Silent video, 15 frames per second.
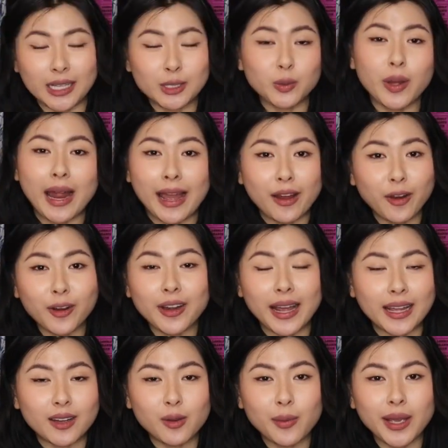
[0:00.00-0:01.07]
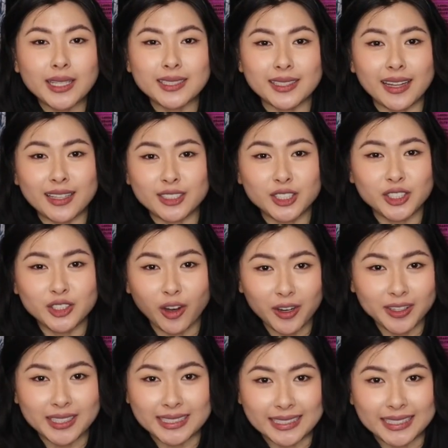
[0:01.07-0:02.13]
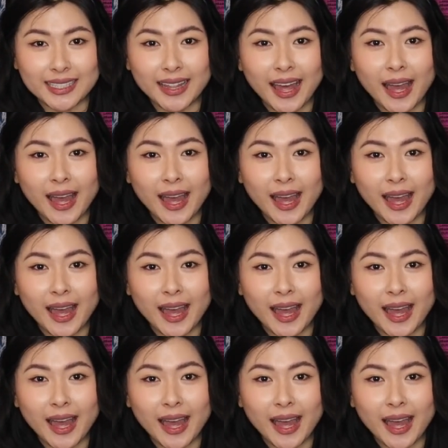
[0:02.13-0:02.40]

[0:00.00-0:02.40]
That's what I heard anyways, and I started to see